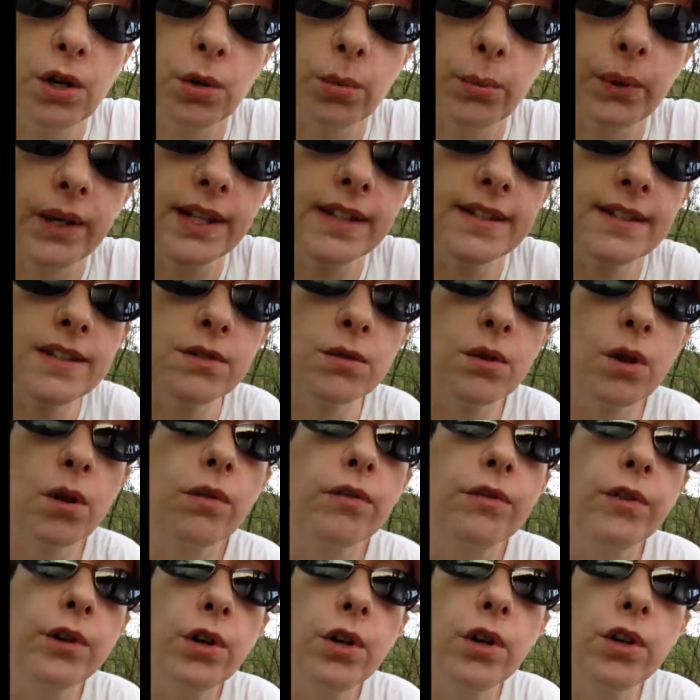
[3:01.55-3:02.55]
her wings
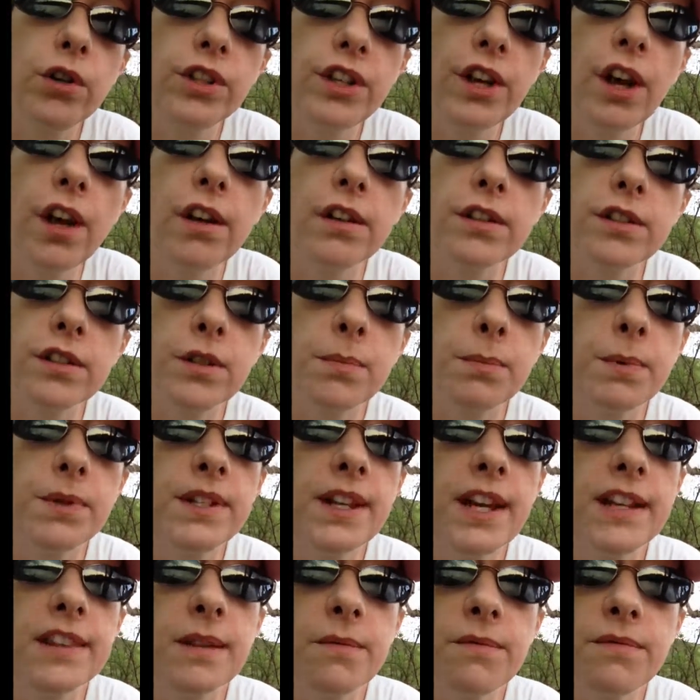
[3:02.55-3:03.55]
over her young to
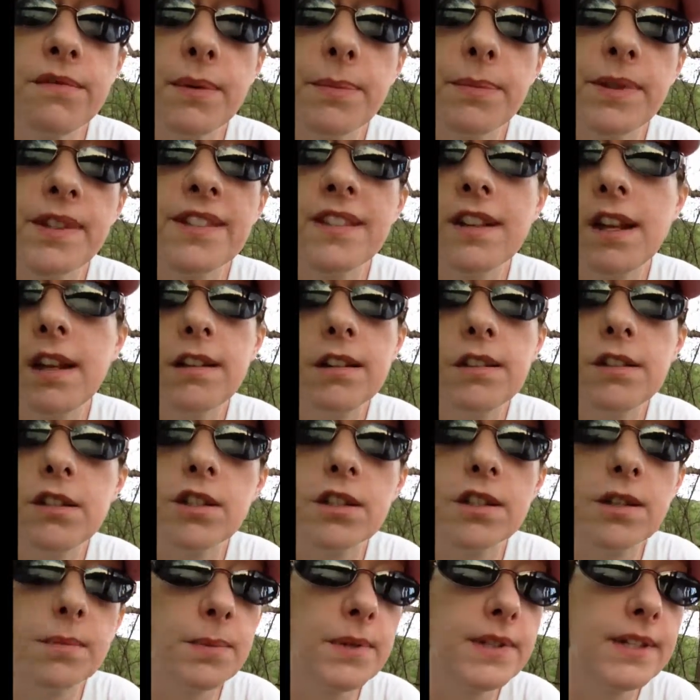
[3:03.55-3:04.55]
protect them from the sun and
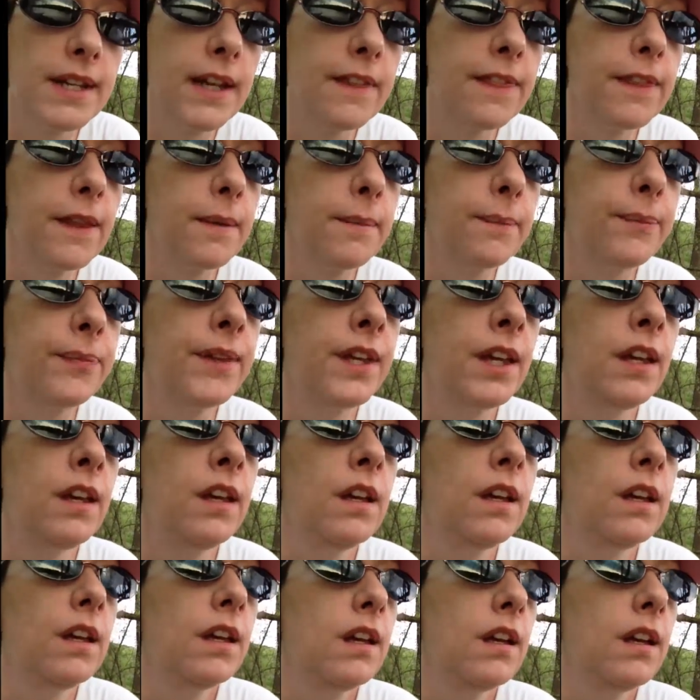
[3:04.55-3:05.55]
just to protect them.
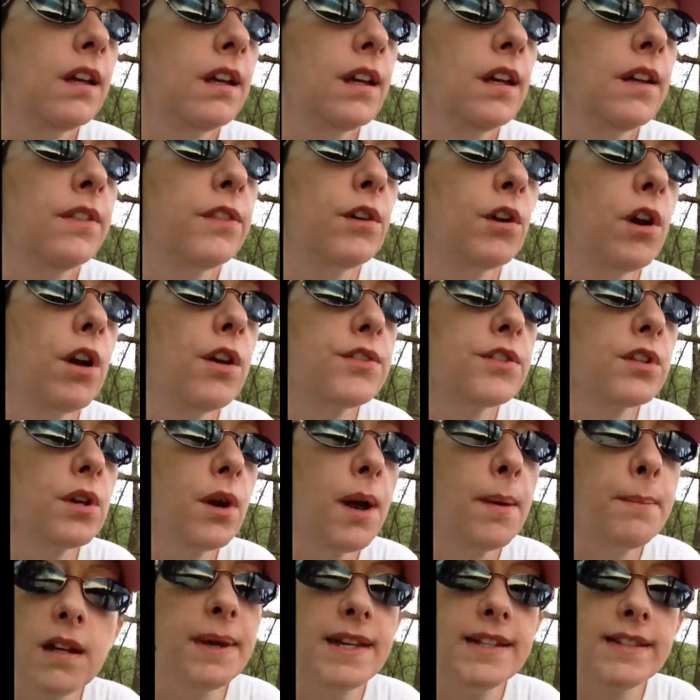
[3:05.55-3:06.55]
They're also
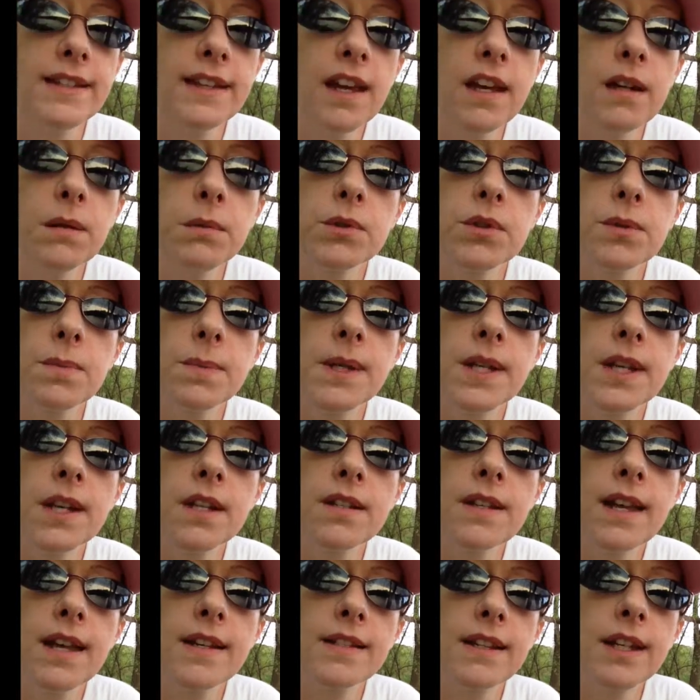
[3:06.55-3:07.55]
amazing animals
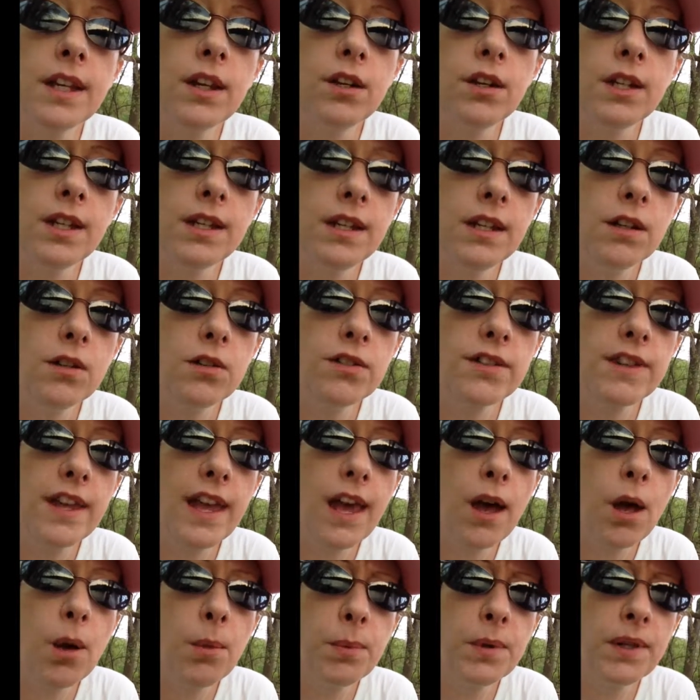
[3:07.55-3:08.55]
because as carrion eaters, they
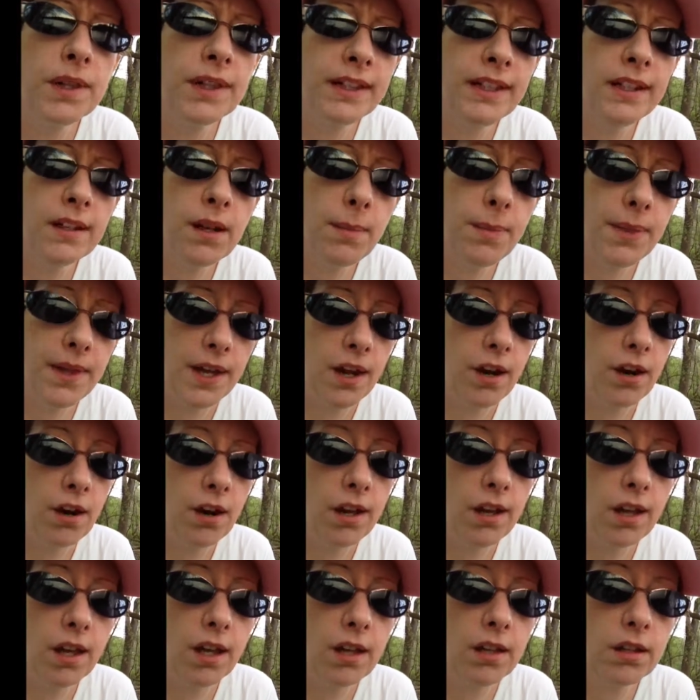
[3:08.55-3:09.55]
help clean up the
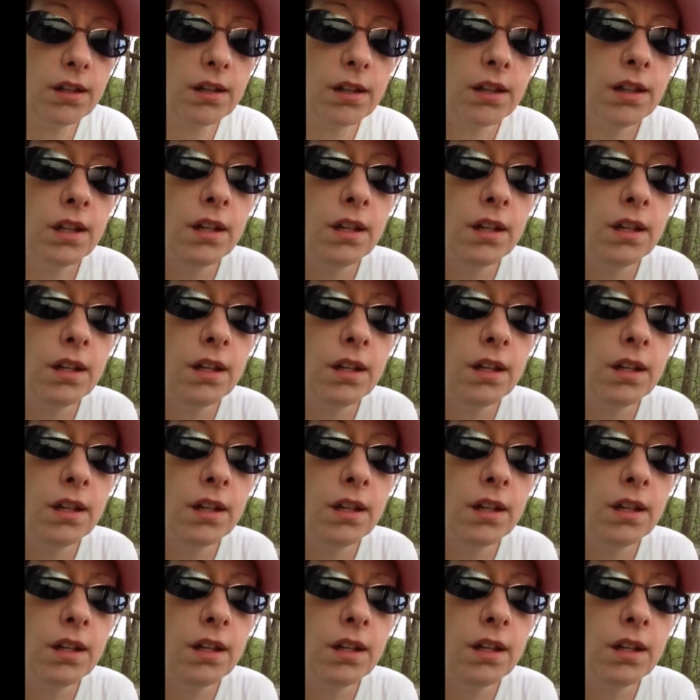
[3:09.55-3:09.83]
area.